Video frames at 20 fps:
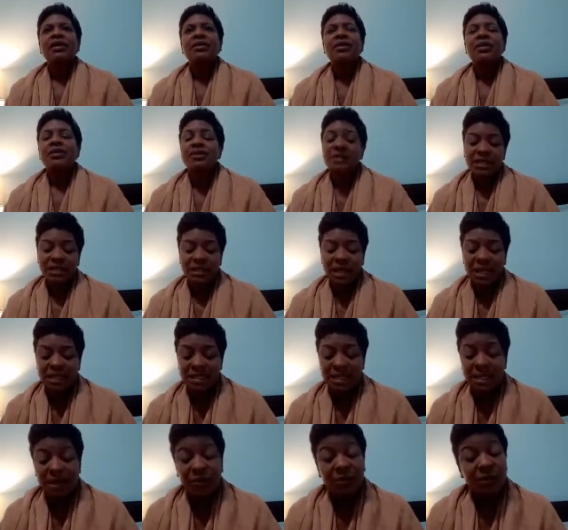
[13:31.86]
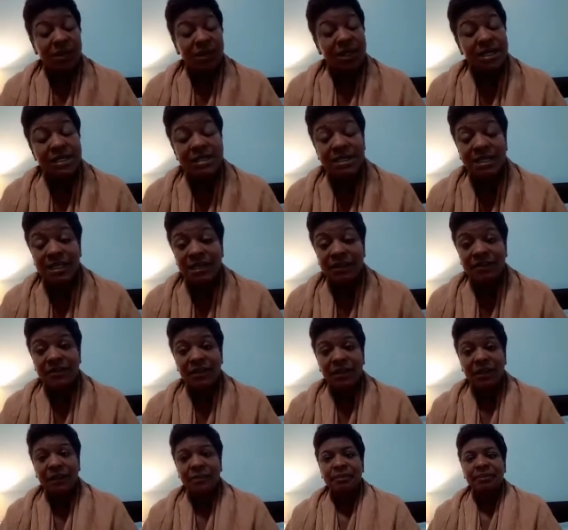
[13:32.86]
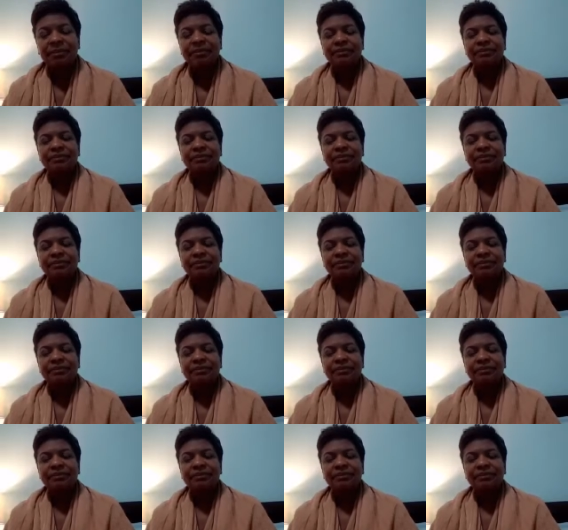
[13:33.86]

Those are the days that I wanted to give up.